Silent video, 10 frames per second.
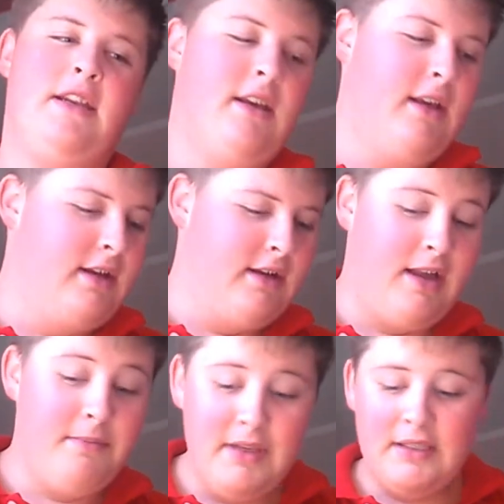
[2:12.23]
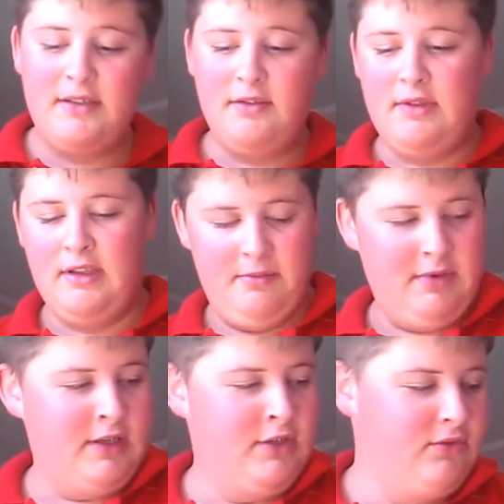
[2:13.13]
Uh, I miss doing them. I
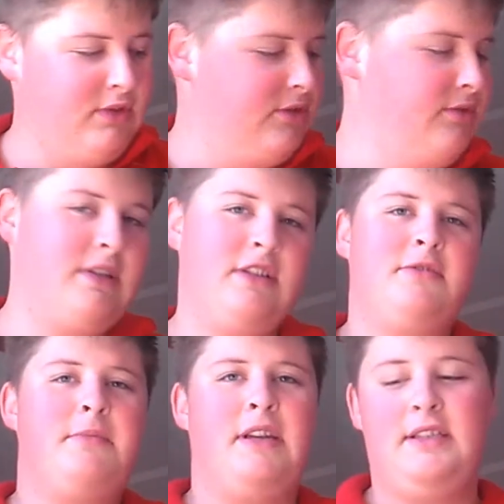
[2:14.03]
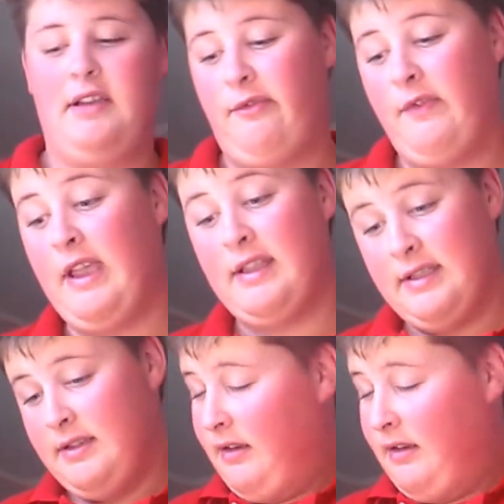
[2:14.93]
enjoy talking to myself and to